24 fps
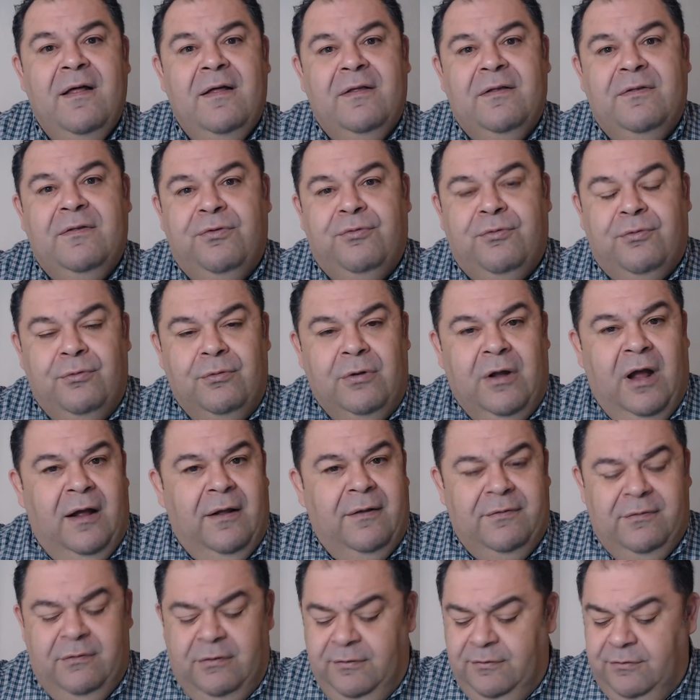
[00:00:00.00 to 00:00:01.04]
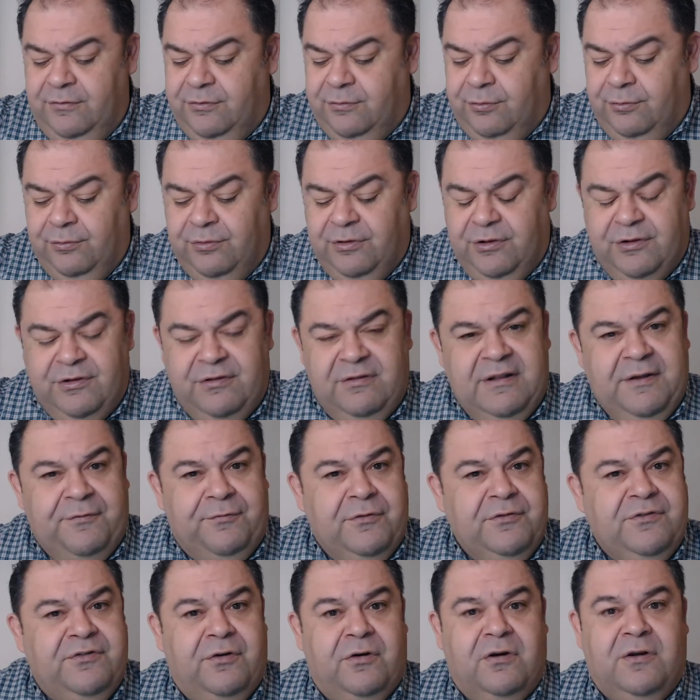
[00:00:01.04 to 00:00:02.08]
through the
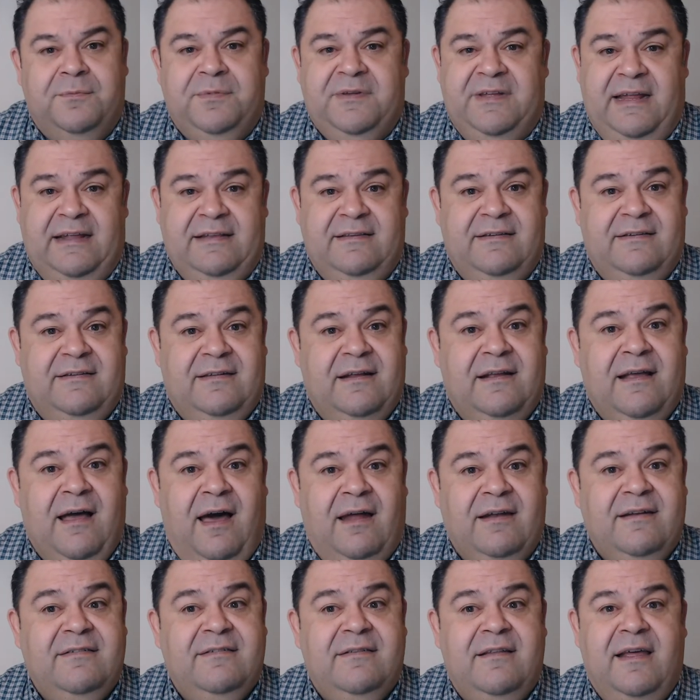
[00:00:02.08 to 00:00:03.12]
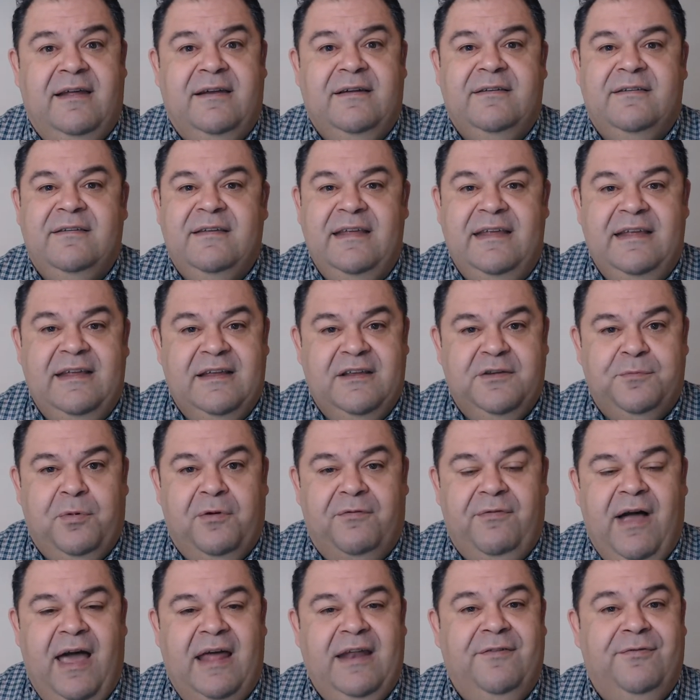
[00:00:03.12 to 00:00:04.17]
different circumstances that God has led us, He has
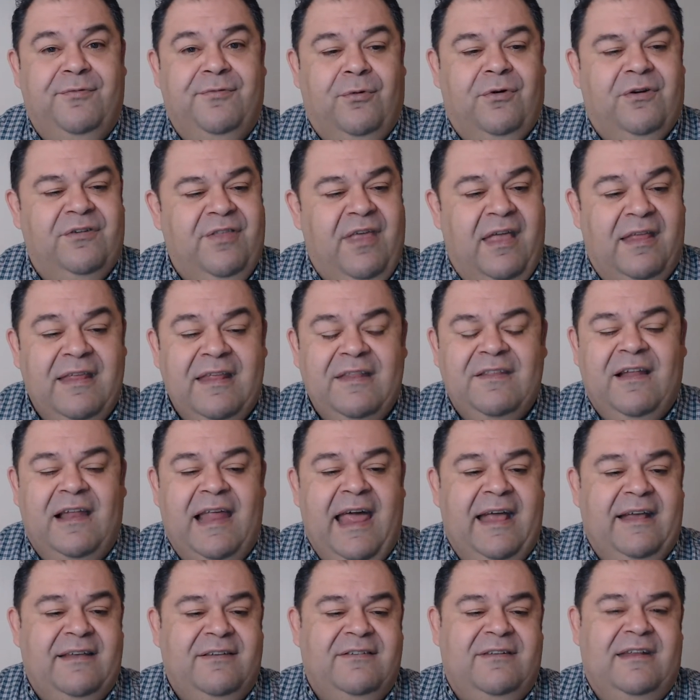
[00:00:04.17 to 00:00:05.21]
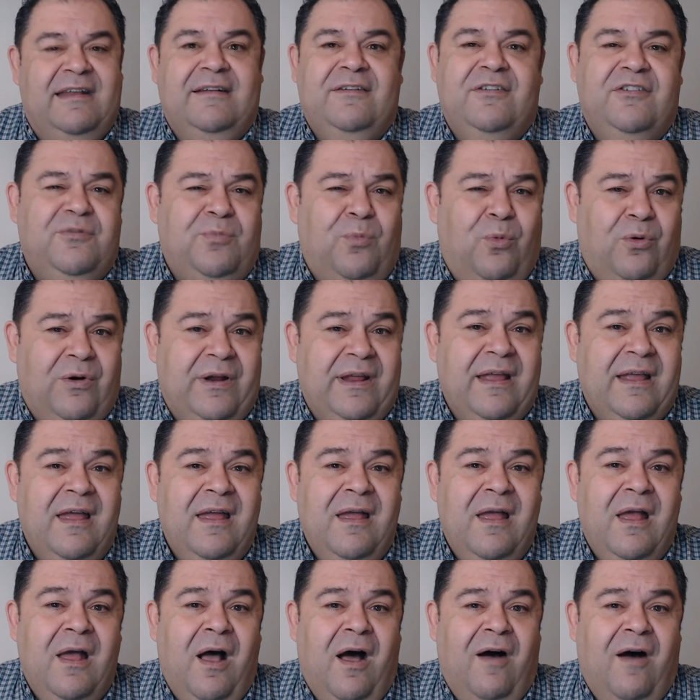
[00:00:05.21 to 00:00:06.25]
provided for us. And then the last thing this morning
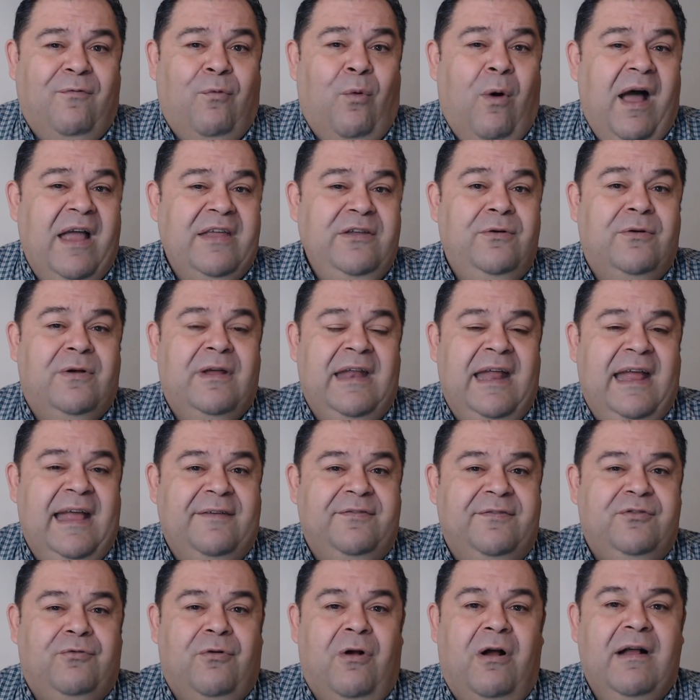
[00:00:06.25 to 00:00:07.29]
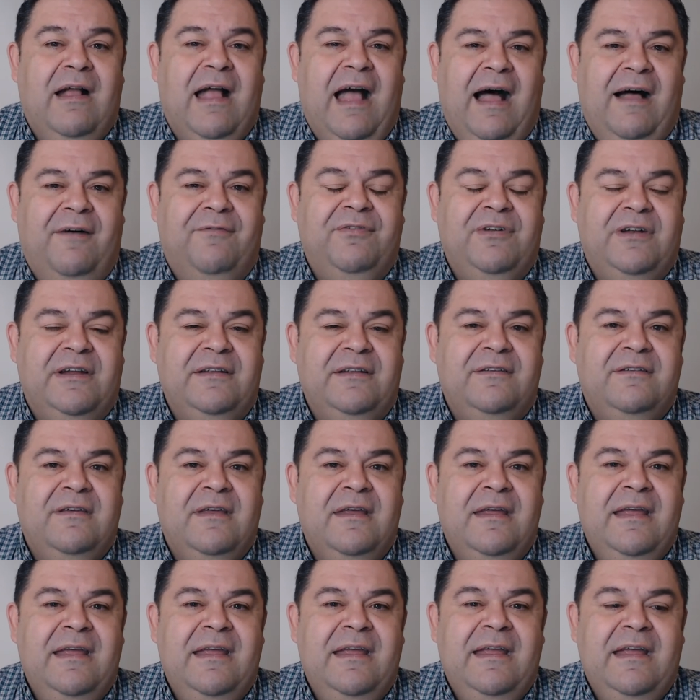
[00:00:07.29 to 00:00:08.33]
of why you can have strong confidence
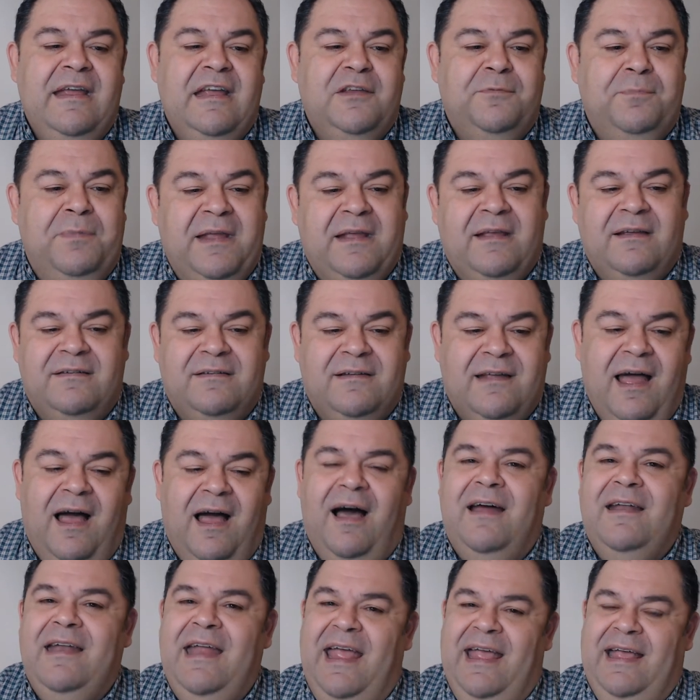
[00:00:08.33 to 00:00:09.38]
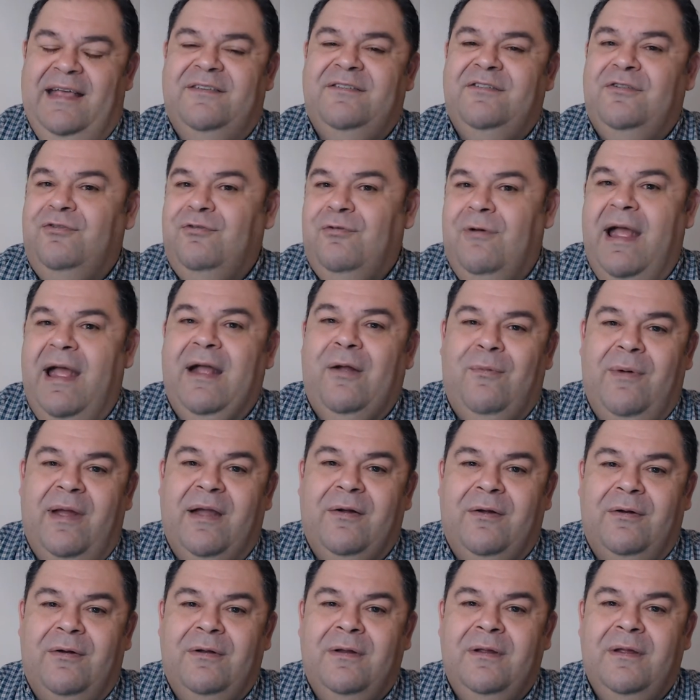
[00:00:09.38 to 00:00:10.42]
is because God has a track
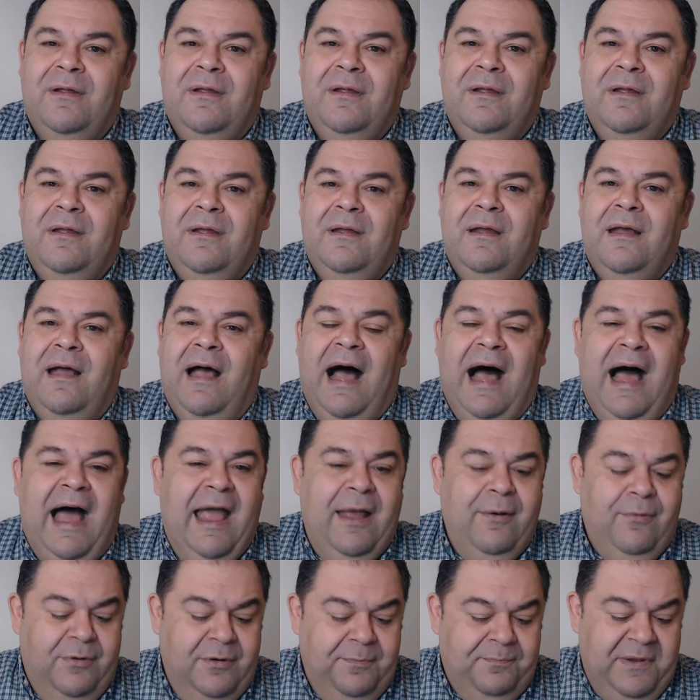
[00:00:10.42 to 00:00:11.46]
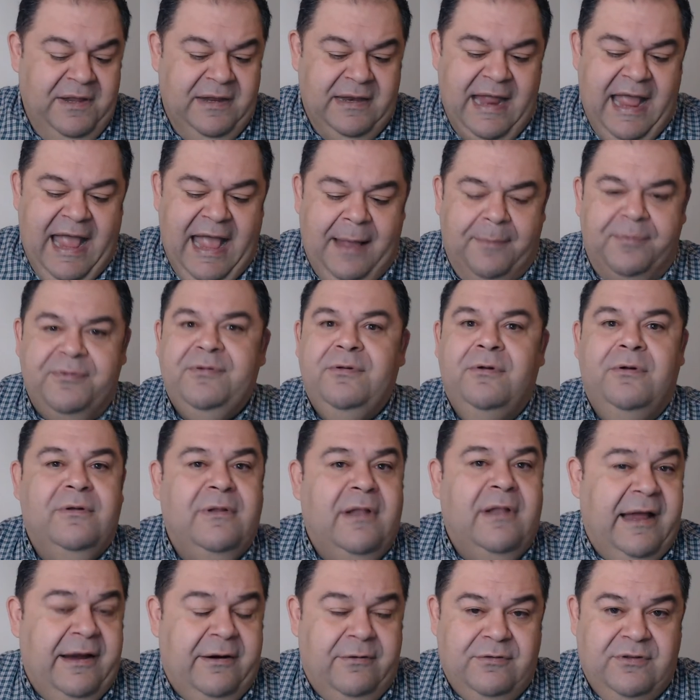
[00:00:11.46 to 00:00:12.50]
record. I would be an absolute
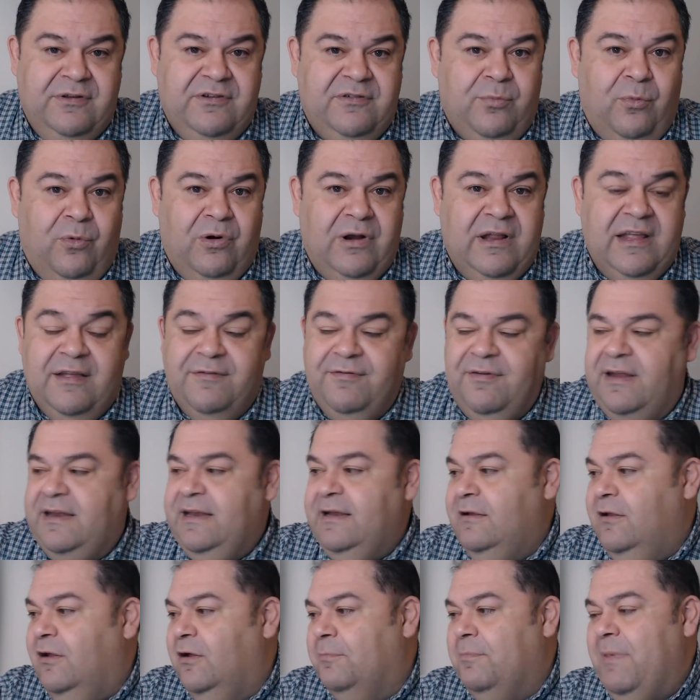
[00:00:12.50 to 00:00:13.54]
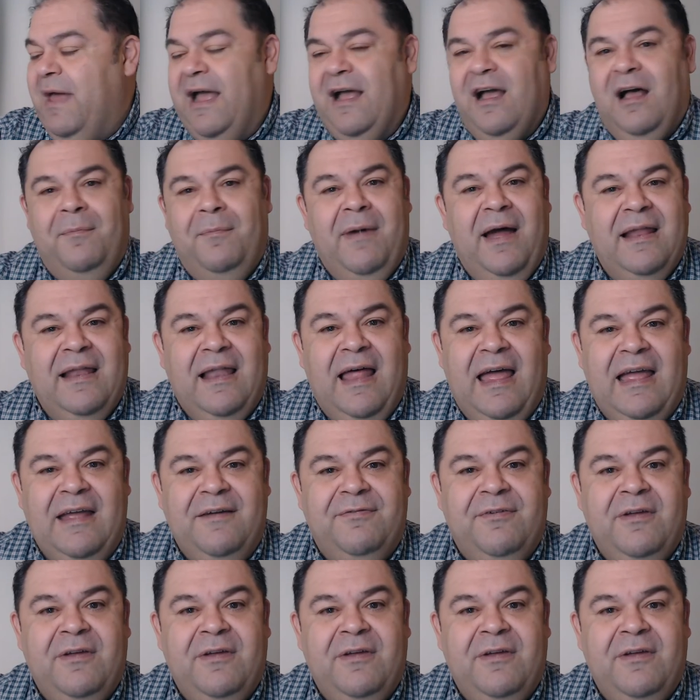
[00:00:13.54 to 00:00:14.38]
liar this morning if I didn't look back on my life